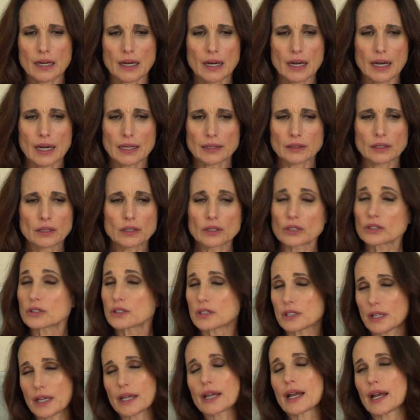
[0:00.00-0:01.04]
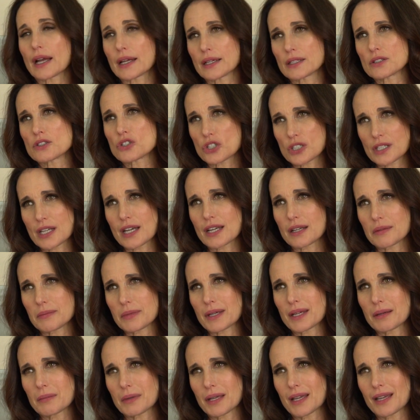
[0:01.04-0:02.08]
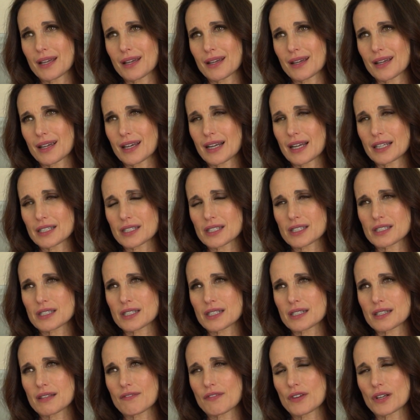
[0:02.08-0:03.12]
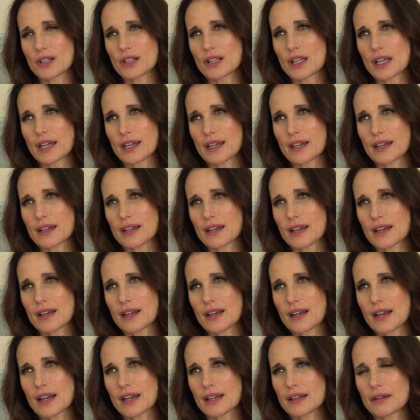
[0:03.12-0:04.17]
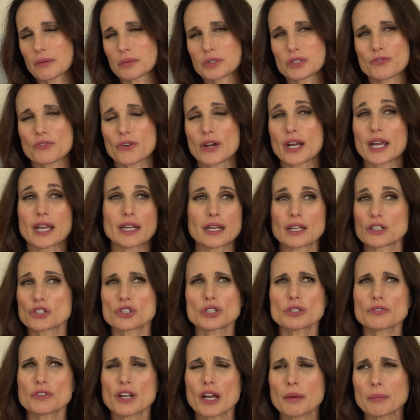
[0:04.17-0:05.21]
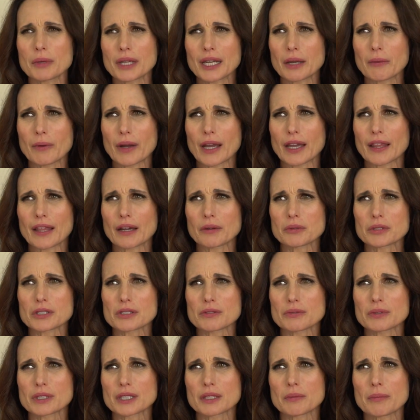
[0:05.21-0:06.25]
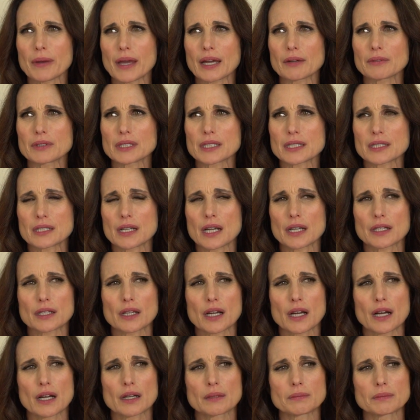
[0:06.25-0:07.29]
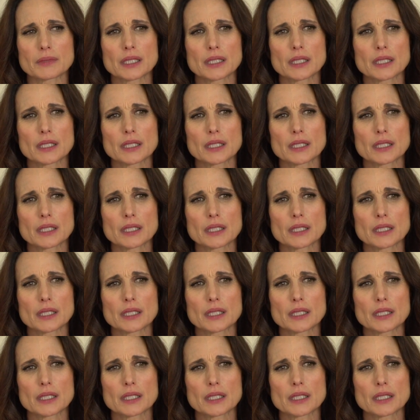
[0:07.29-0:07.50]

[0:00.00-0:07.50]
I looked like I had just had a baby, and I just didn't feel like, I was afraid. I should have come anyway. That was a really bad reason not to come.